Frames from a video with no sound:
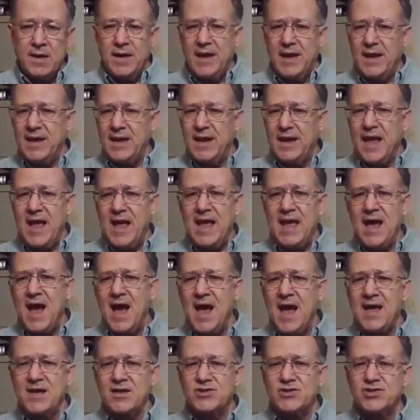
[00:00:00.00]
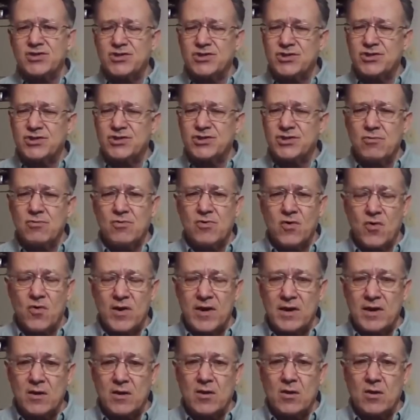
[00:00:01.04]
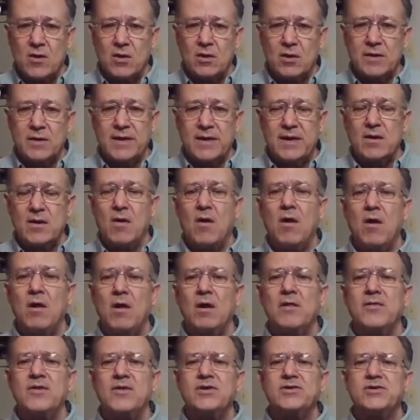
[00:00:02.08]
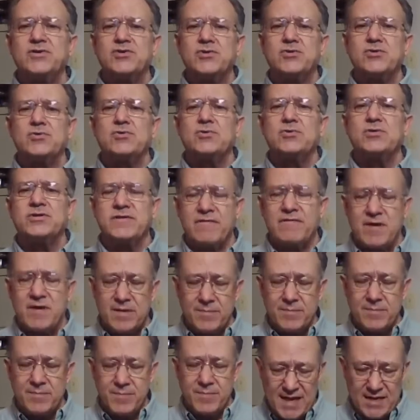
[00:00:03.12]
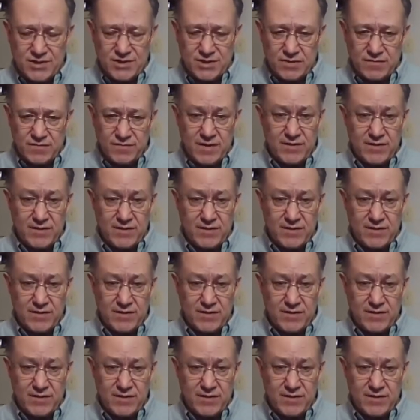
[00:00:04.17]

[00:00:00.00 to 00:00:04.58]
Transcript: And AI is so critical in all of these tools of Onpassive.